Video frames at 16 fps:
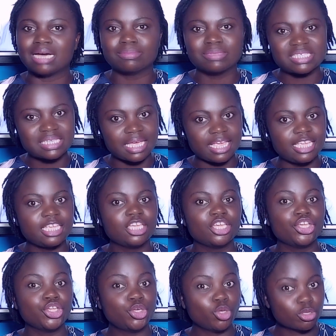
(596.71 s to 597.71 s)
I'm
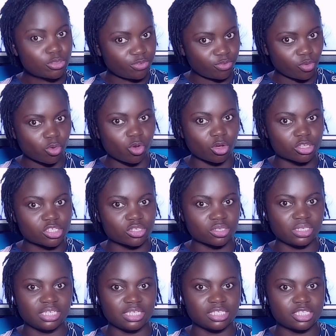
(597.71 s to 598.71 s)
saying don't focus
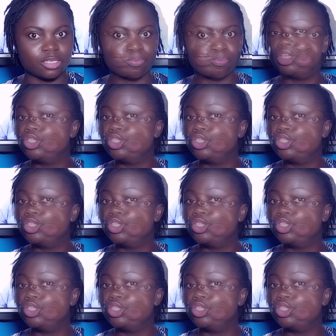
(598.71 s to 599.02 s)
on it.